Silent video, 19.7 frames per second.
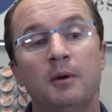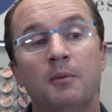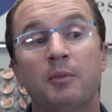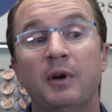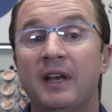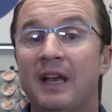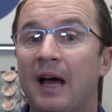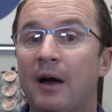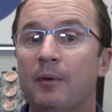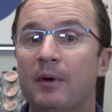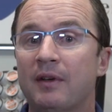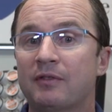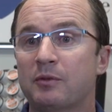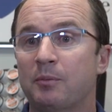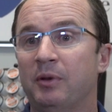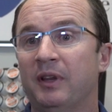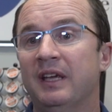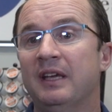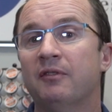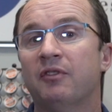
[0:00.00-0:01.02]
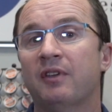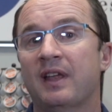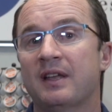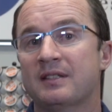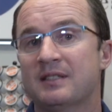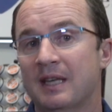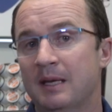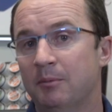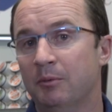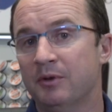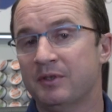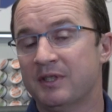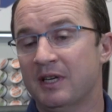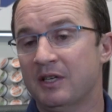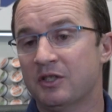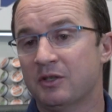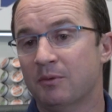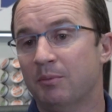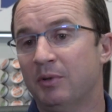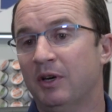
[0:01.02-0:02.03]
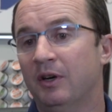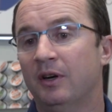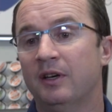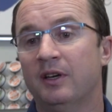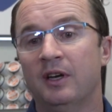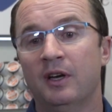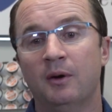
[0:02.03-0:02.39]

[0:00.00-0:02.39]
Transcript: But now we have to plan for that stabilization period.